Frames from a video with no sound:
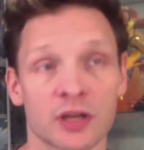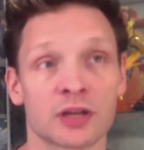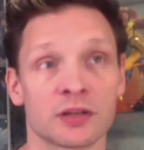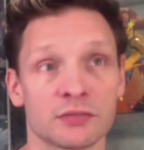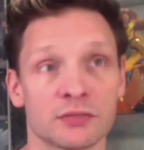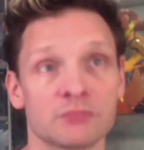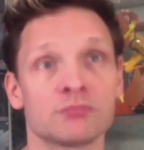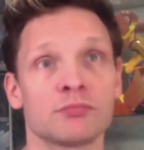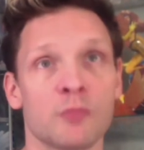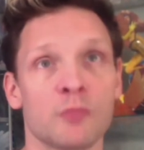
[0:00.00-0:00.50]

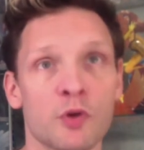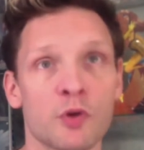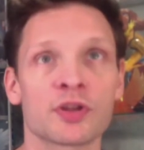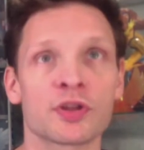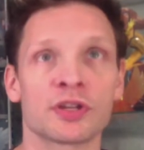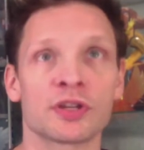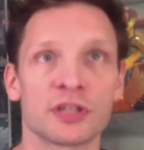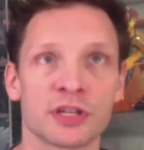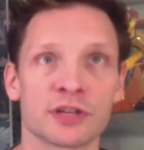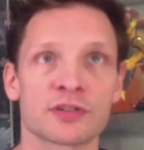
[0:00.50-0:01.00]
more
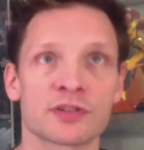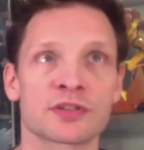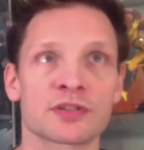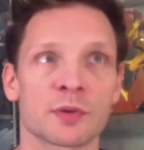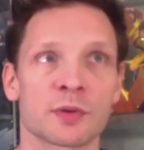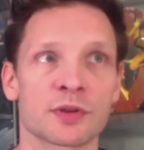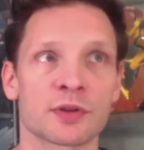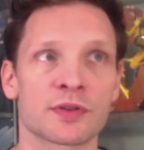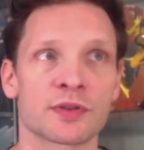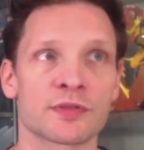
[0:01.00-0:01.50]
than years
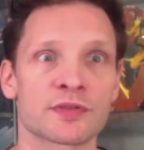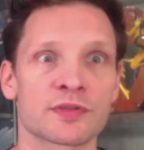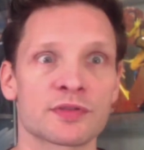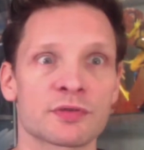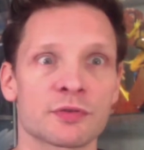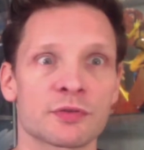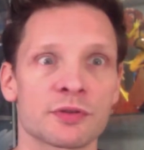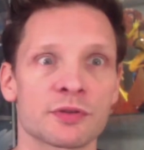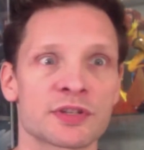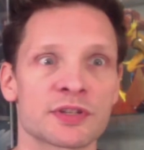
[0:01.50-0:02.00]
worth of
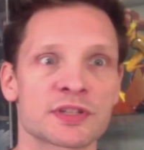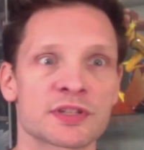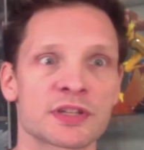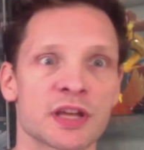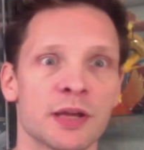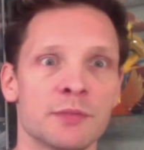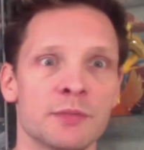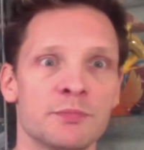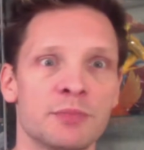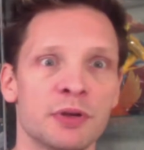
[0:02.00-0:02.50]
stories,
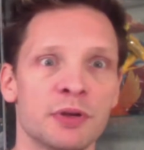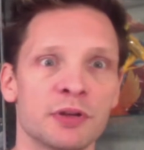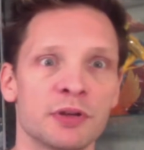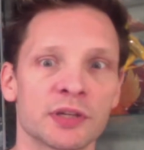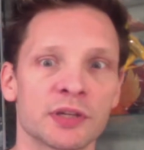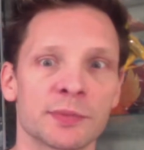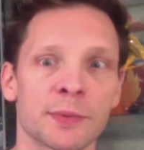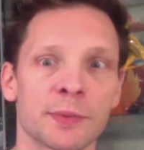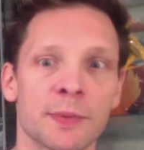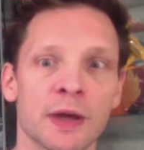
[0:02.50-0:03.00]
and build
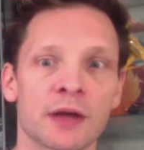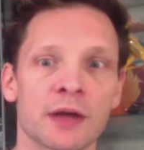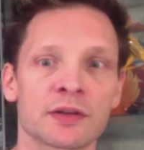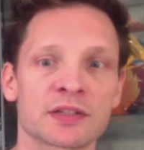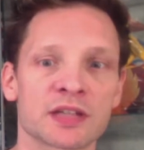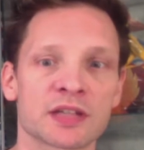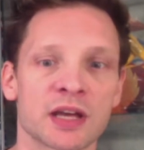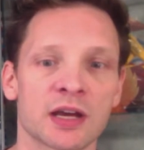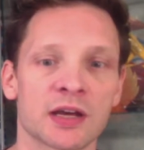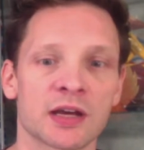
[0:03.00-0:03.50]
up
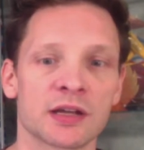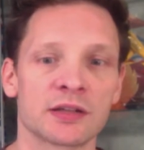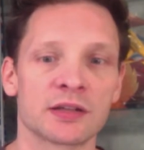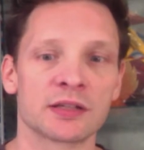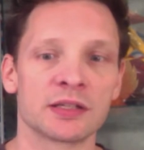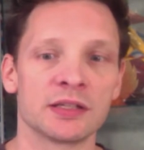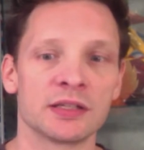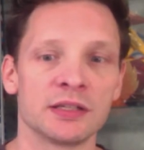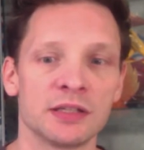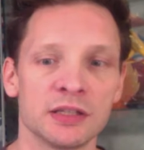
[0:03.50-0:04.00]
about
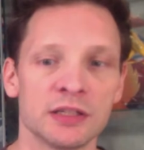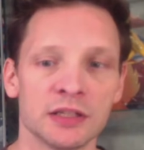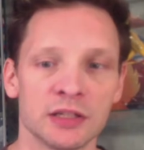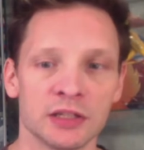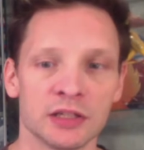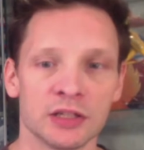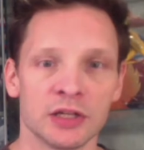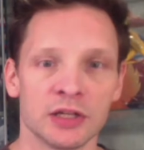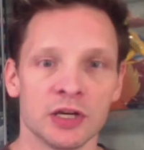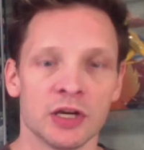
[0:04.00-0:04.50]
the
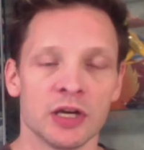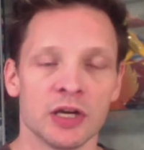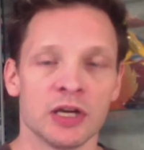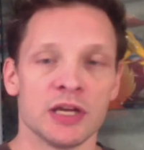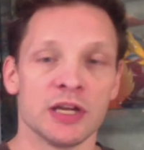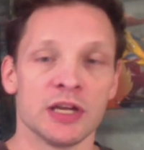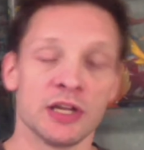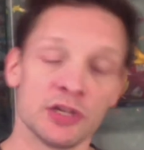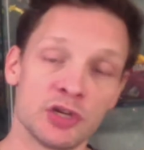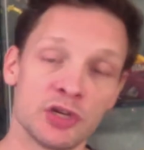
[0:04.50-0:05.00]

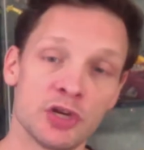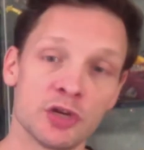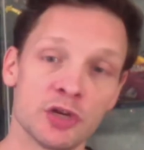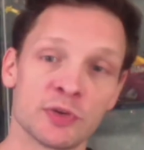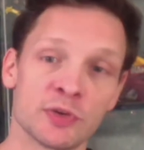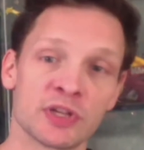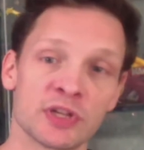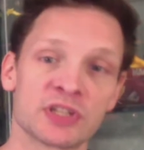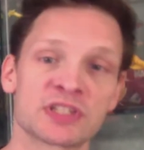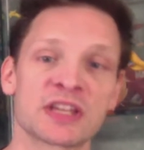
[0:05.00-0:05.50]

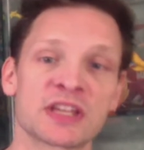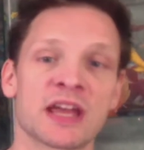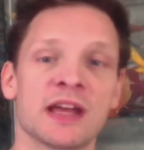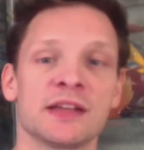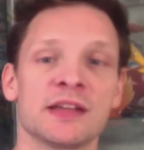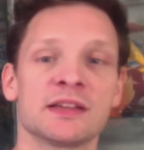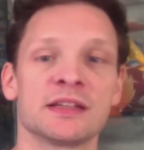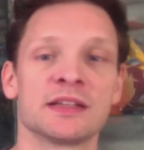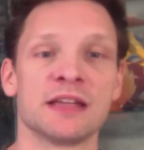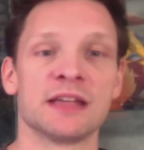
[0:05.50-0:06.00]
Inhumans
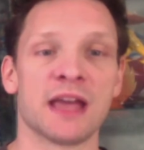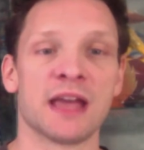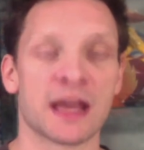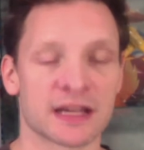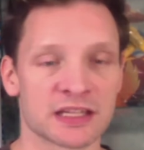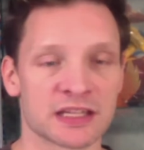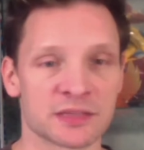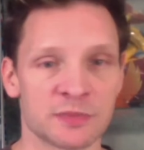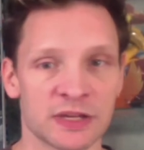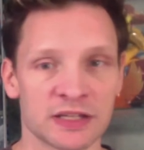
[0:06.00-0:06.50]
and the
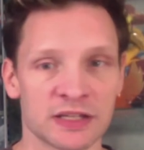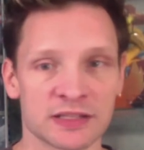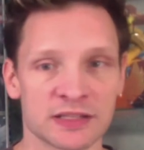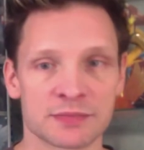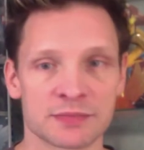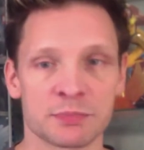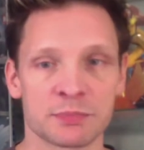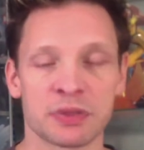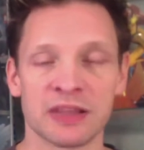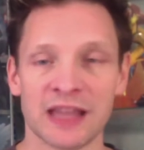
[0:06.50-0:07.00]
X-Men's
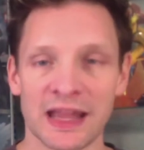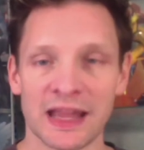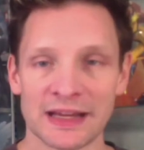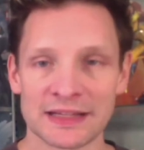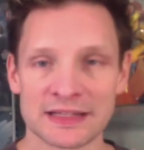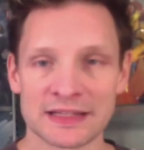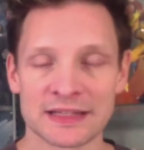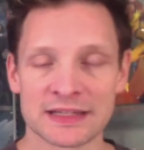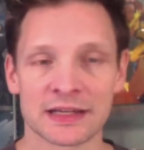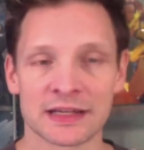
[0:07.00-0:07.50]

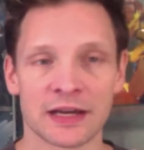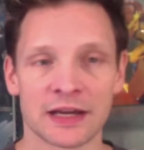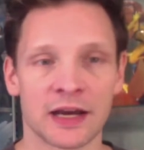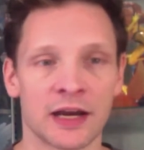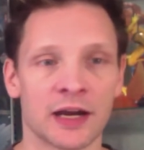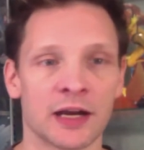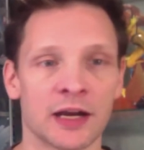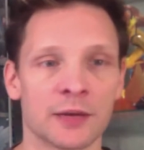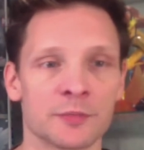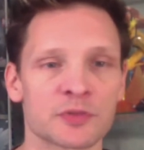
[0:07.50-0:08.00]
plight.
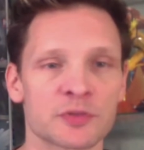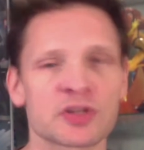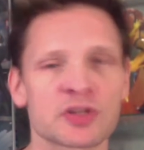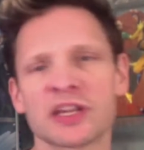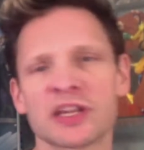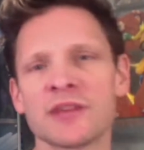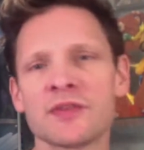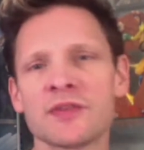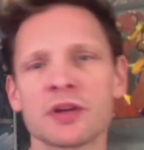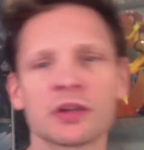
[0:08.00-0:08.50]
So to
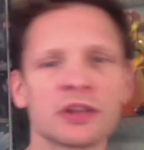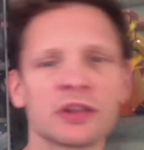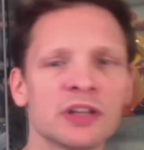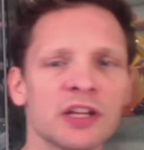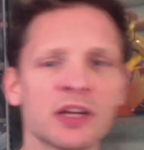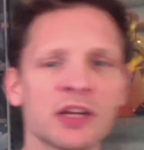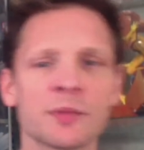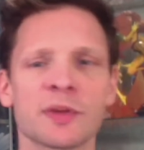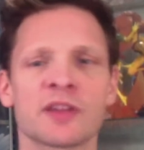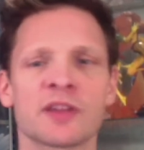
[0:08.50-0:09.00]
give you a
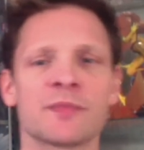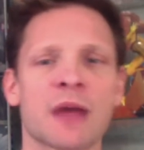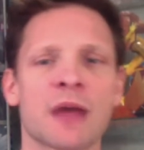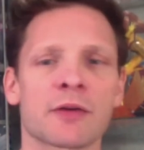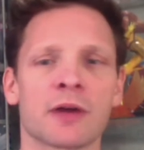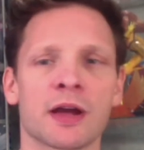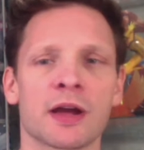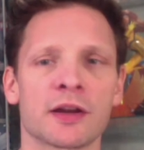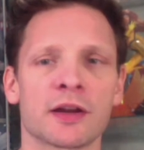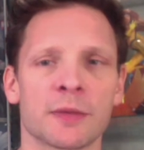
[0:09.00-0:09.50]
little bit of
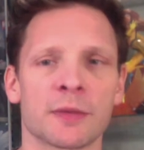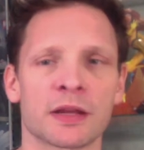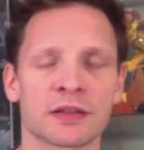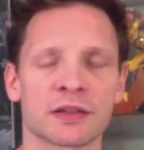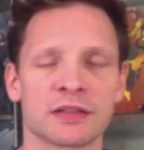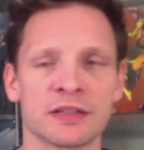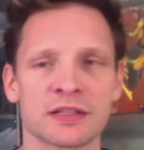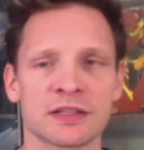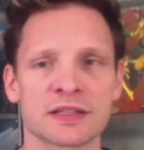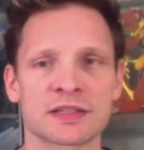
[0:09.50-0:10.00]
background
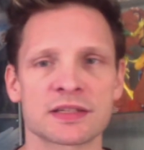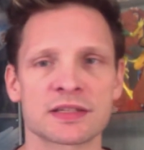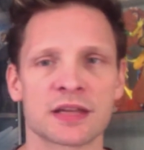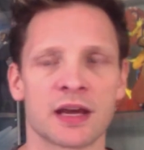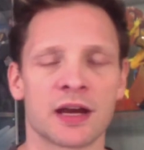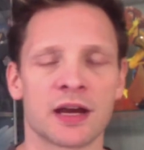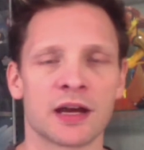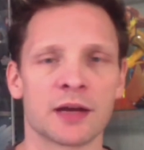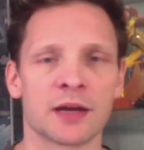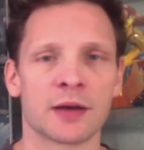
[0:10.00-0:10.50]
about this,
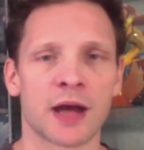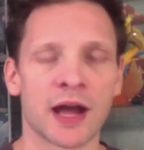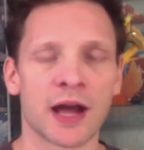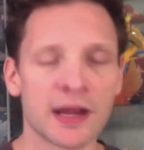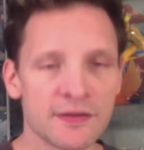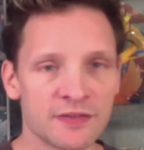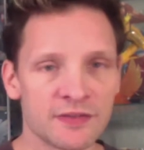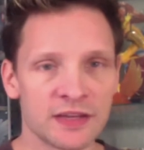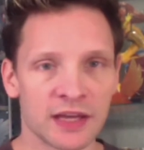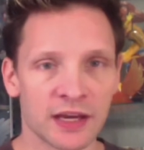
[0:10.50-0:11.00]

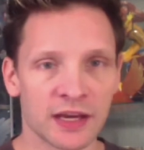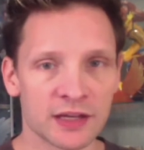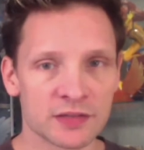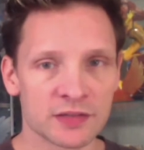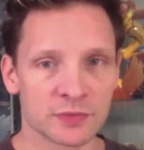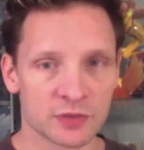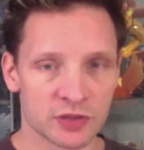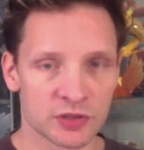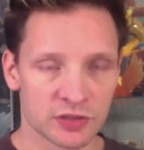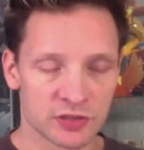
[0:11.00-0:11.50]
IVX,
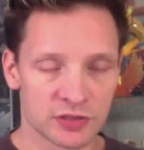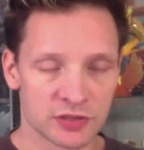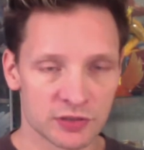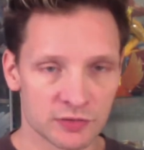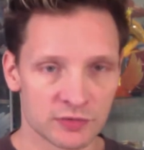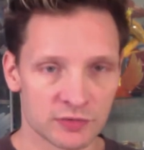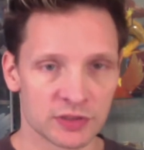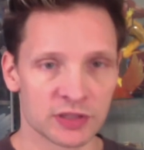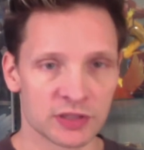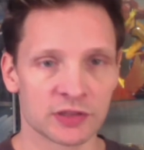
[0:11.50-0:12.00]
which is
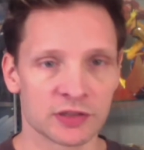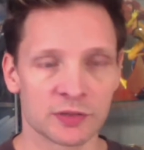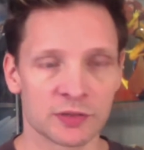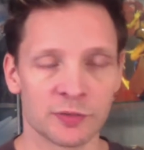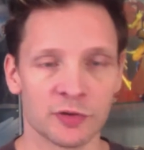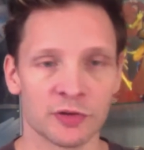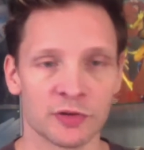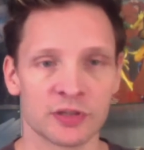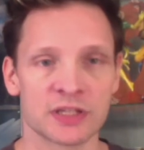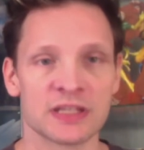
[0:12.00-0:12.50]
known in the
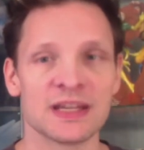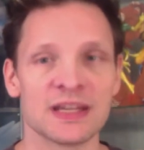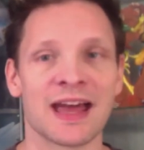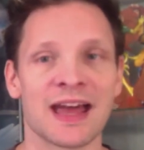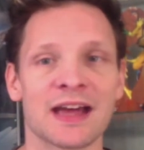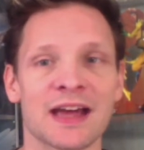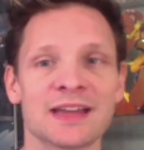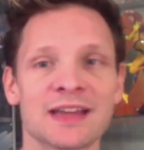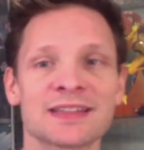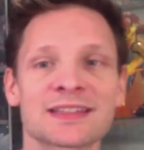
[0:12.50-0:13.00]
community
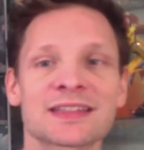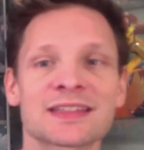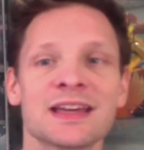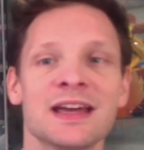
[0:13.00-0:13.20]
as,